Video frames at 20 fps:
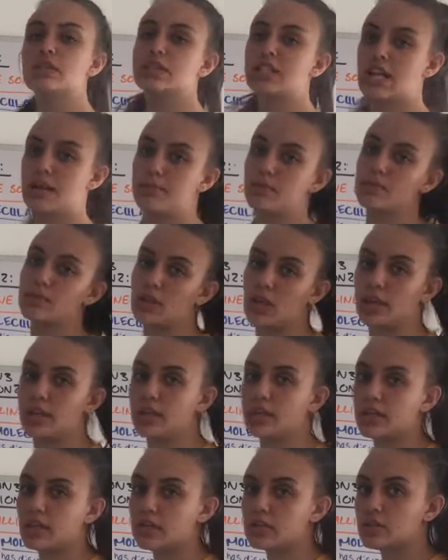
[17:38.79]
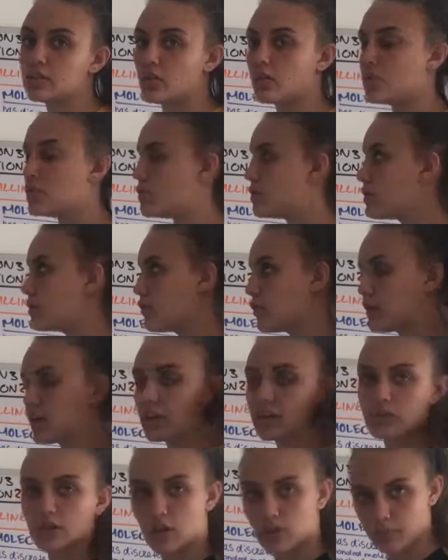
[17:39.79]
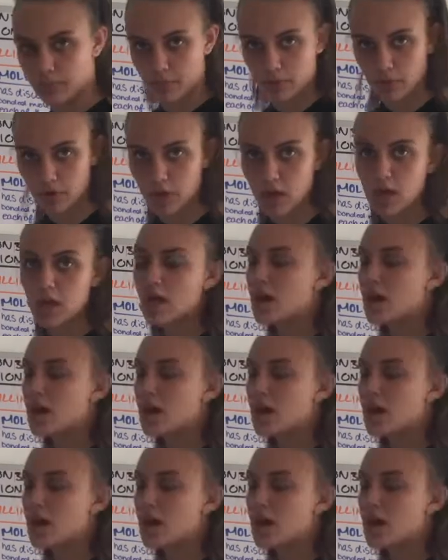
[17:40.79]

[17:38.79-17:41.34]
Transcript: the type of solid it is. So for an example,